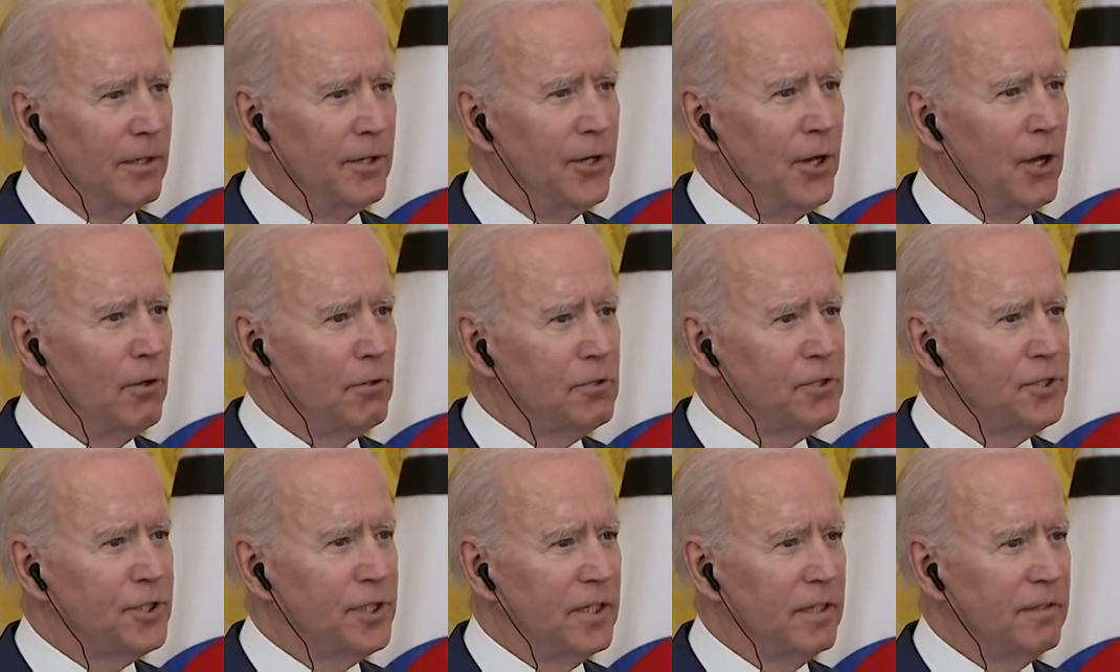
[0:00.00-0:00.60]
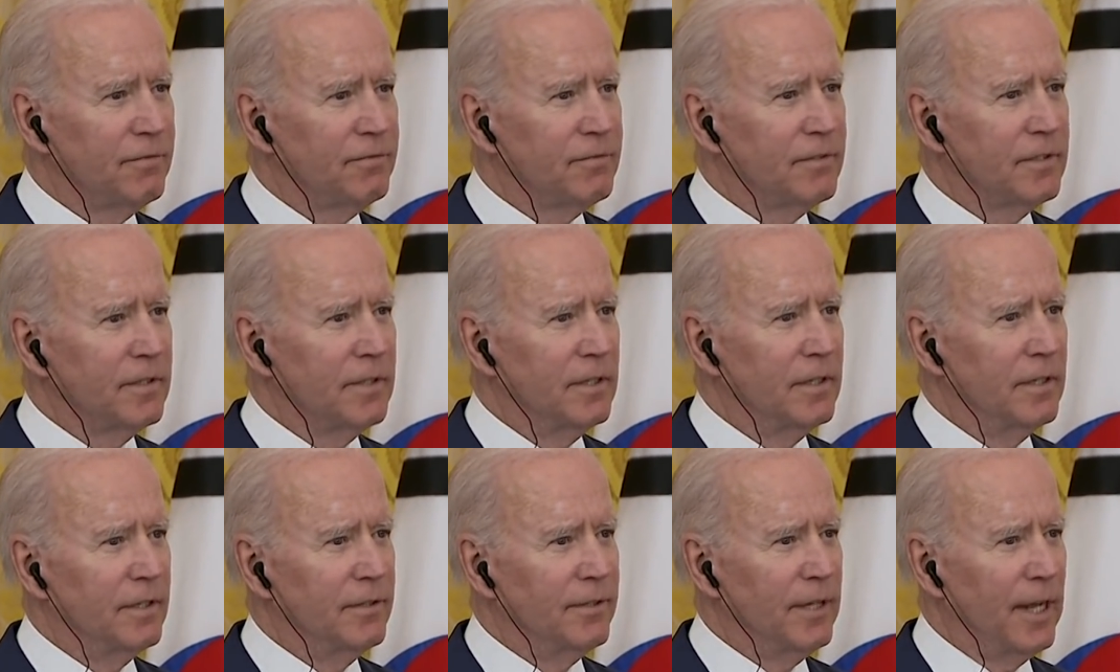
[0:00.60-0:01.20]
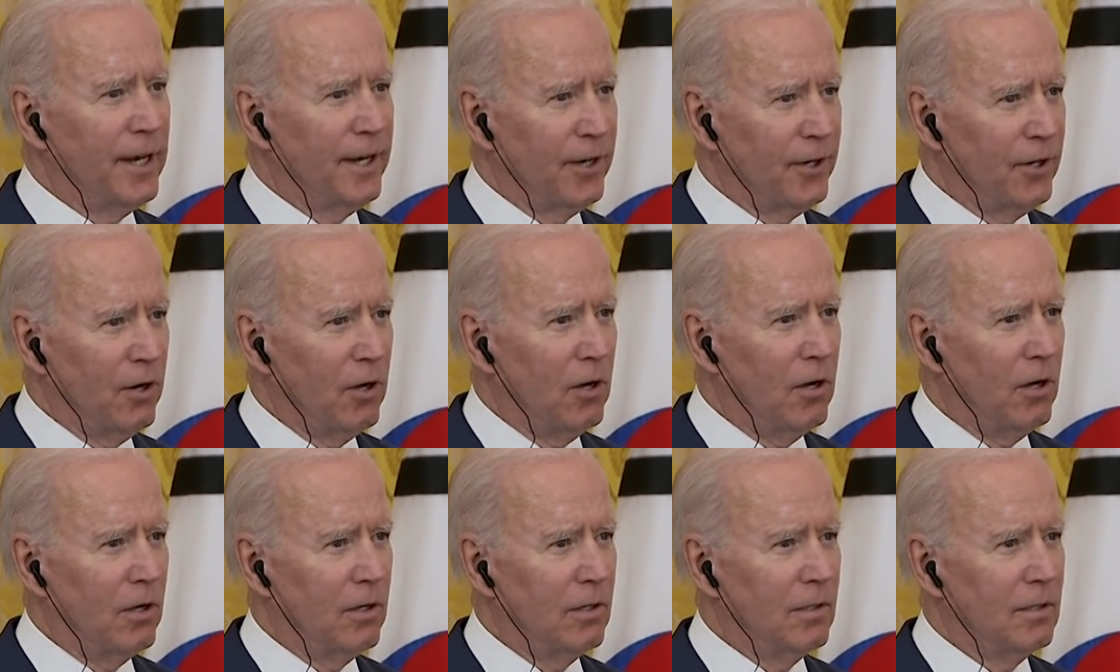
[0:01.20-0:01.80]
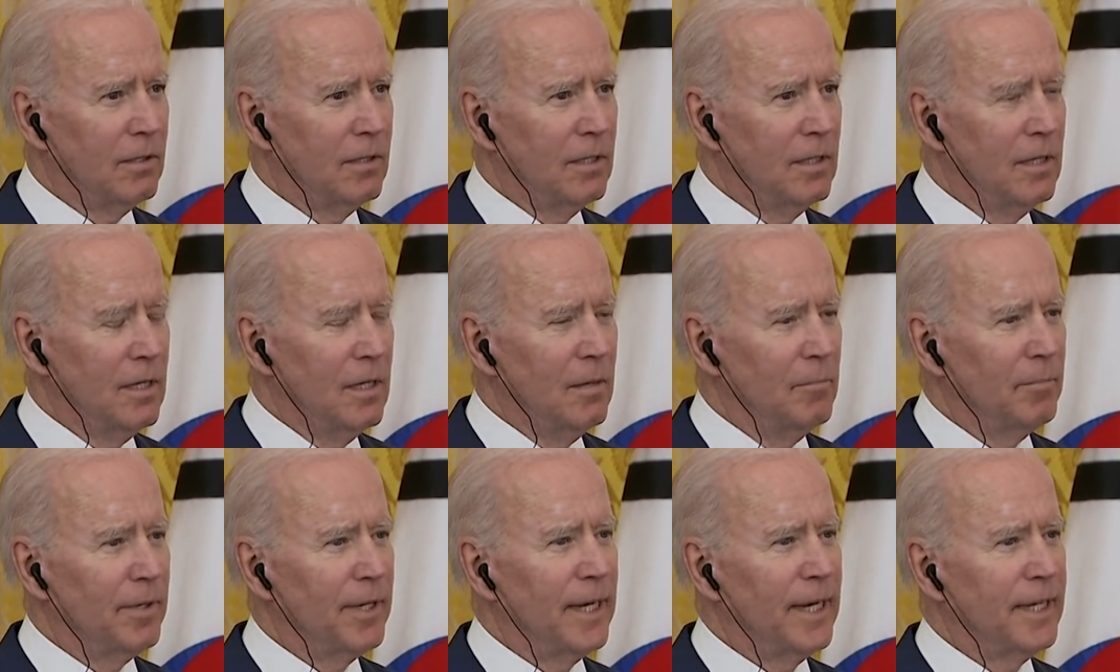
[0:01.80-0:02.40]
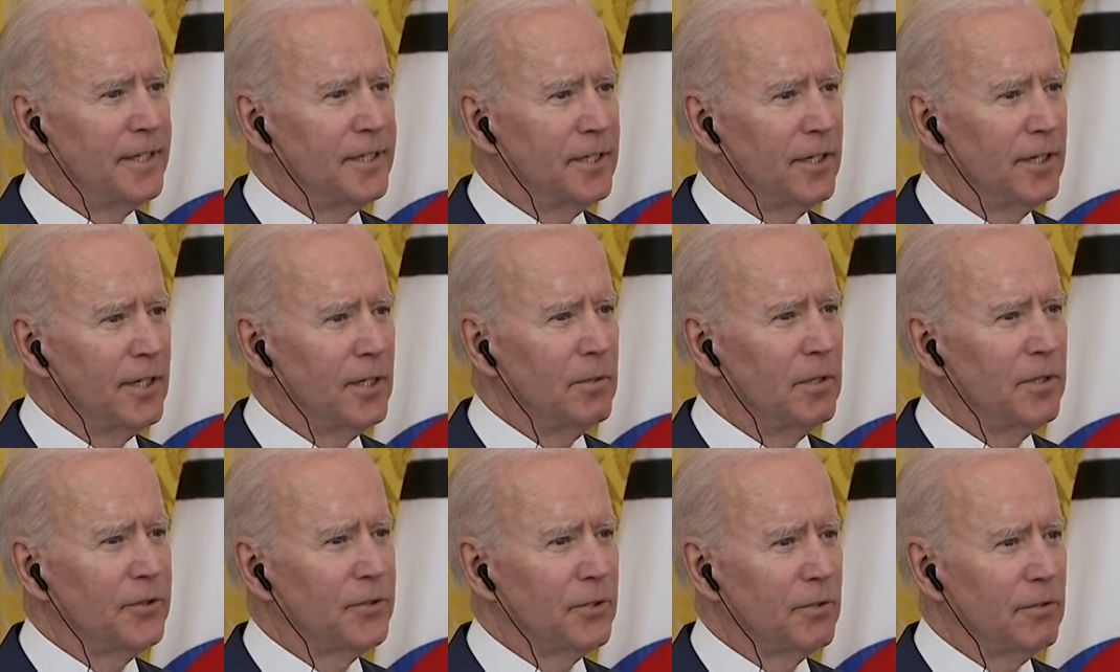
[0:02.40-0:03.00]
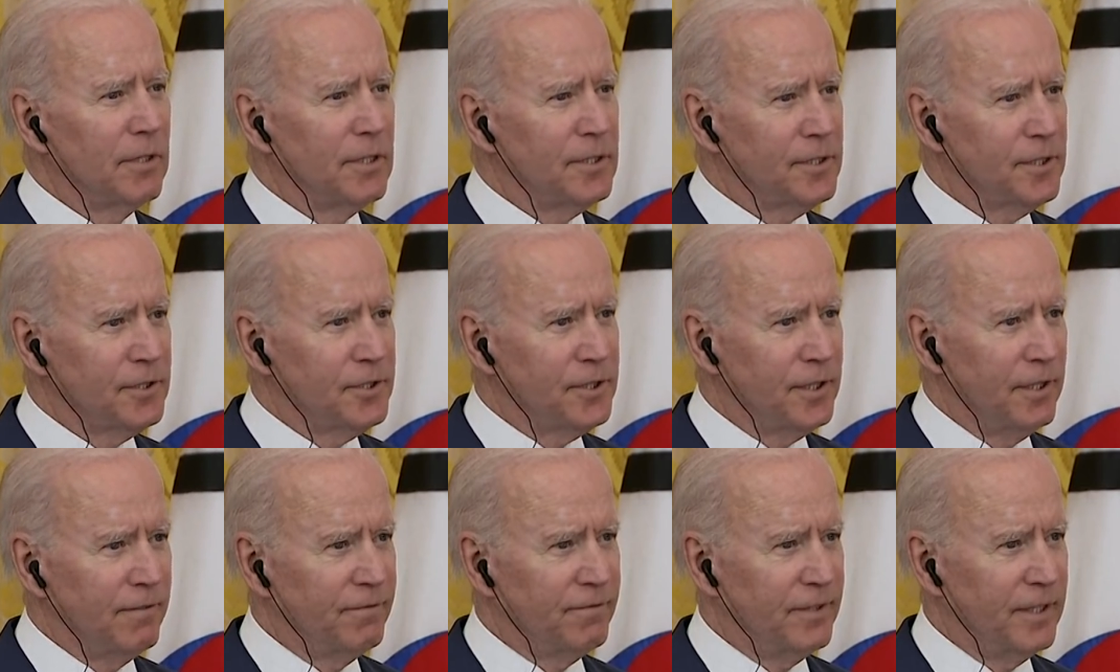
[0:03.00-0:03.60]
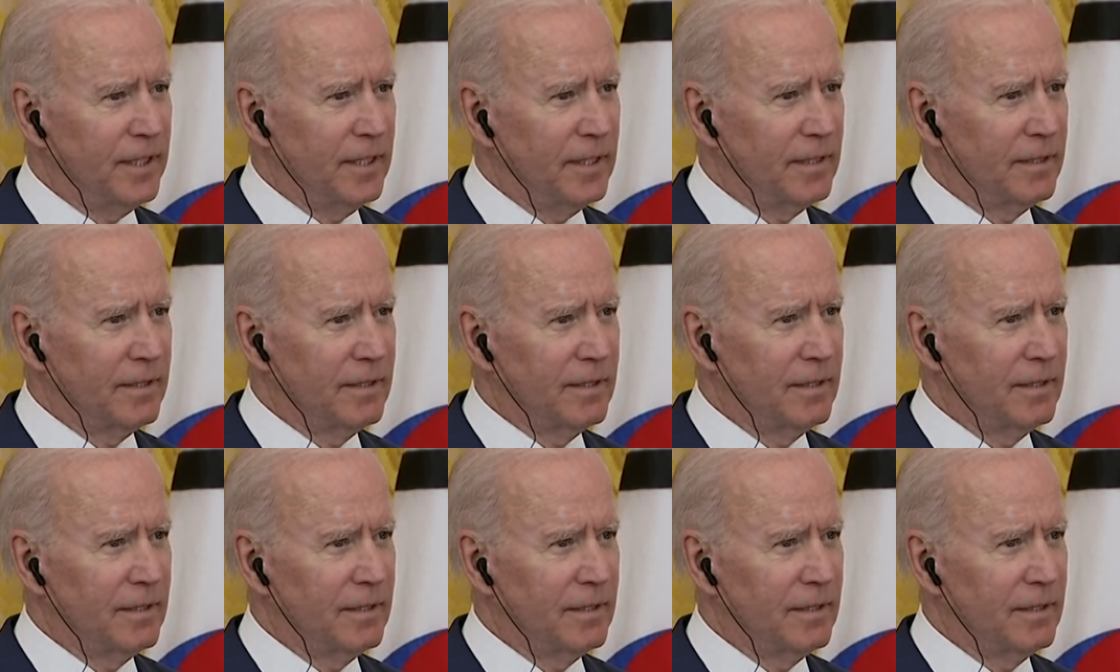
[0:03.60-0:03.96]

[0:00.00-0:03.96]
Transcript: No shift, not at all. But I tell you what there is a shift in.